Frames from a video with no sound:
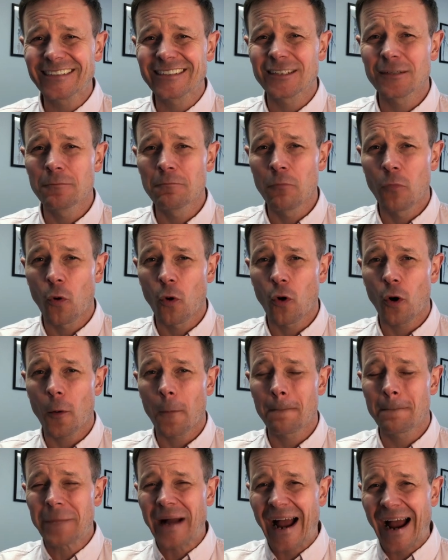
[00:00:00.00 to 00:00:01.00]
some
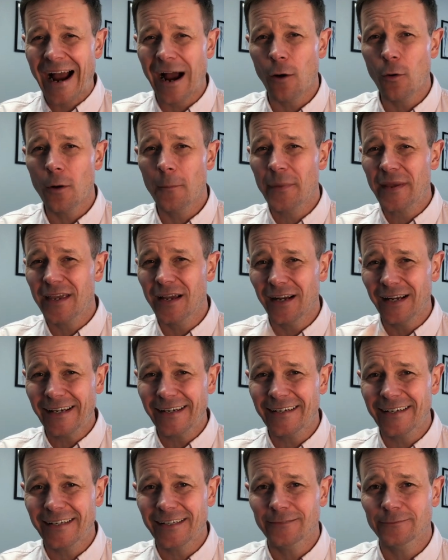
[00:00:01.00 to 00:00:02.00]
more power
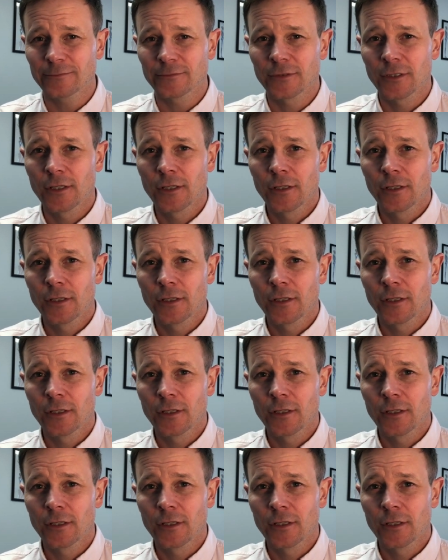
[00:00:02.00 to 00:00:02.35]
behind it?